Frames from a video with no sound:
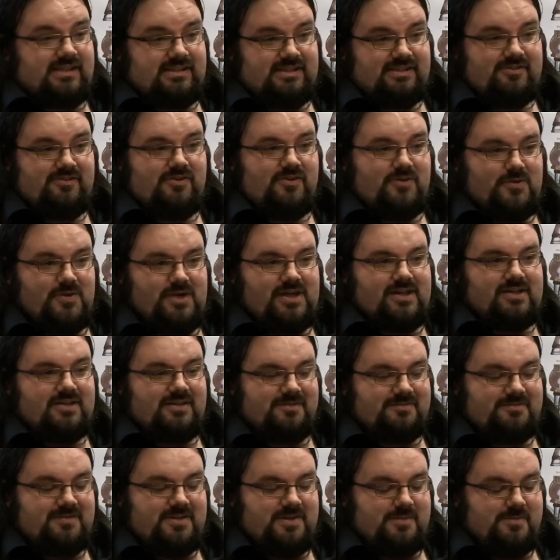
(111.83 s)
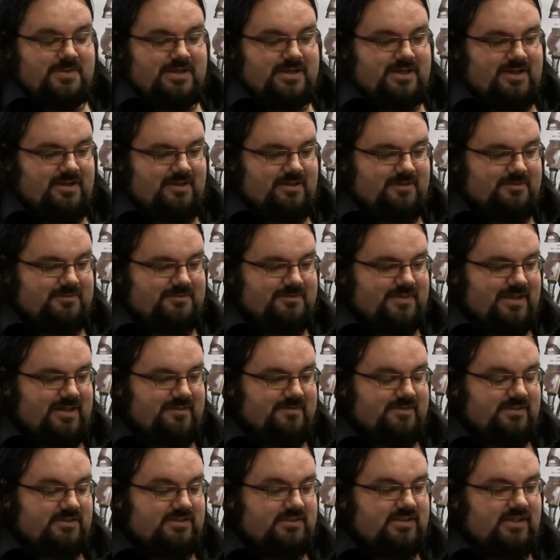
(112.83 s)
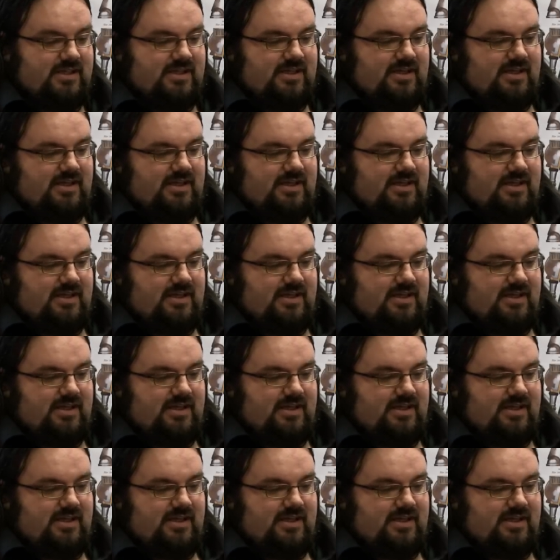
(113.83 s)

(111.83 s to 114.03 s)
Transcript: It did require a fair amount of effort,